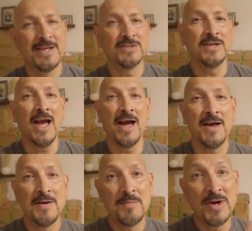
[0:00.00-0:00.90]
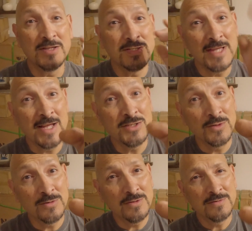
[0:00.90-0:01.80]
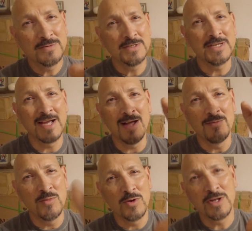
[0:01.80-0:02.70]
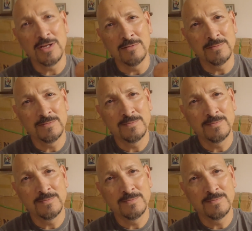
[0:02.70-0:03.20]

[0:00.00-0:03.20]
So yeah, but stay tuned because I got more to come.